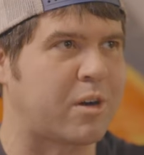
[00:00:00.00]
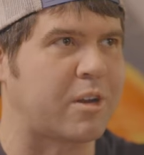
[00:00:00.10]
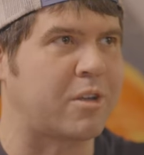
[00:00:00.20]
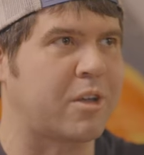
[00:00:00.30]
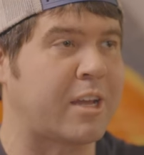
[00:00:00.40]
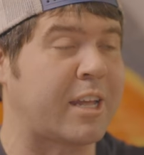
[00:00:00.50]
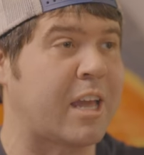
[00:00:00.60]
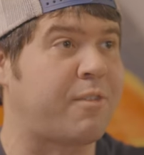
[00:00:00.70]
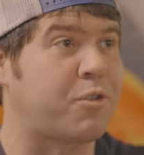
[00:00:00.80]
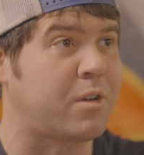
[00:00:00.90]
where yes. you get to
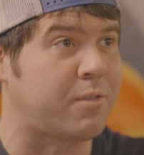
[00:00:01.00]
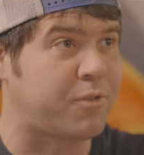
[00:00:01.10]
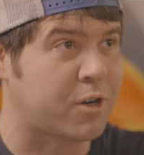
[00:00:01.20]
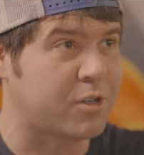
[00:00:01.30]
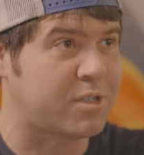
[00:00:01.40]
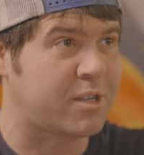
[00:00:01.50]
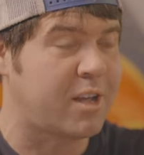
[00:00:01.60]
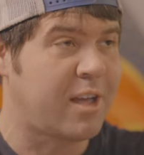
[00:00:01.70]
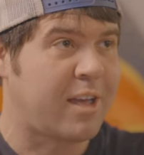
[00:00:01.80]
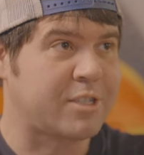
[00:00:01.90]
California first.
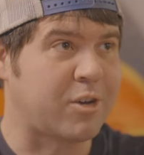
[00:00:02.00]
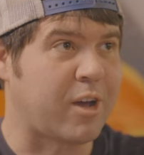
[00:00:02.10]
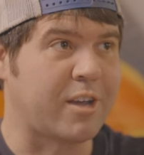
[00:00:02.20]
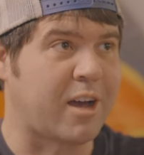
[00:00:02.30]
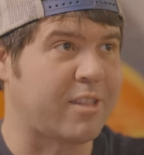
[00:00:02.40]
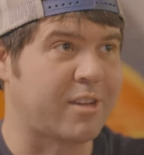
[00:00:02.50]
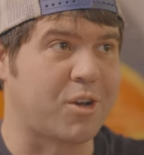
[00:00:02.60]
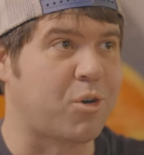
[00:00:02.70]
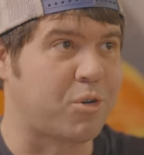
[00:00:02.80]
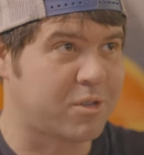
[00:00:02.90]
Yes. So I got the
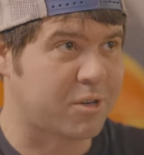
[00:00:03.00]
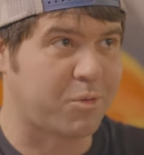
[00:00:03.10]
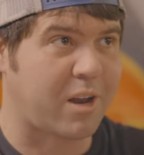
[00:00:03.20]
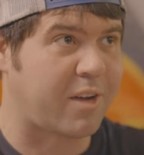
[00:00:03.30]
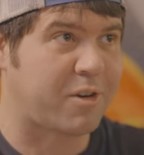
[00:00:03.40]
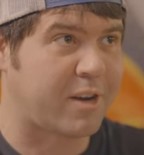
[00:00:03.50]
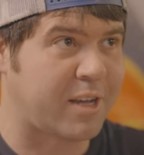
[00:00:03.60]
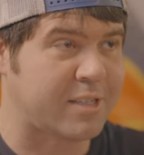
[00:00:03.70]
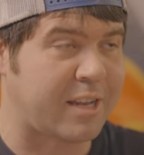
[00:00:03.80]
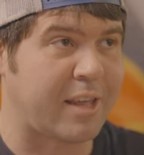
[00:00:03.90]
gold or whatever it
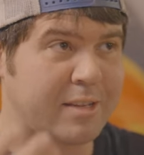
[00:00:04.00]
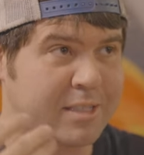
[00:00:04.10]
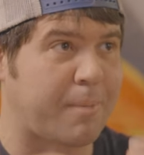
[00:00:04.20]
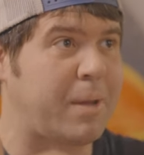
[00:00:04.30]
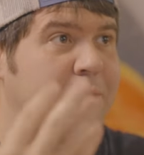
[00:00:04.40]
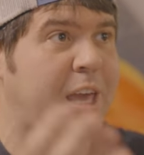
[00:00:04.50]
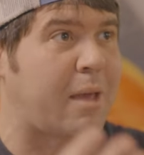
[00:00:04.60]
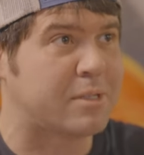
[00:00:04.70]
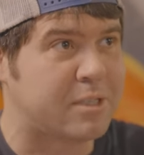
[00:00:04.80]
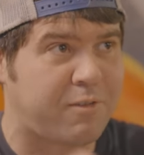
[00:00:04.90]
is. And then some people
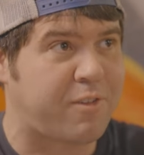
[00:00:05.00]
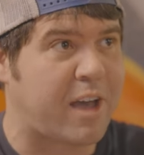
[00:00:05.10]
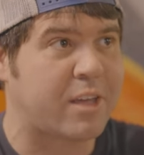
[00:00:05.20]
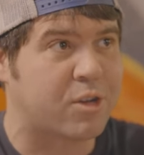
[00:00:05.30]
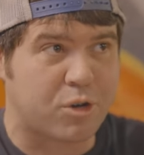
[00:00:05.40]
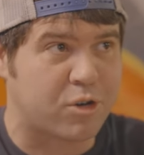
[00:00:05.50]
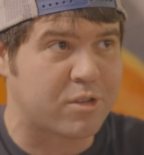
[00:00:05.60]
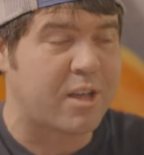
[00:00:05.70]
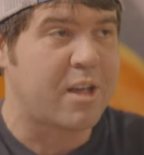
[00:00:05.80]
came and still find gold,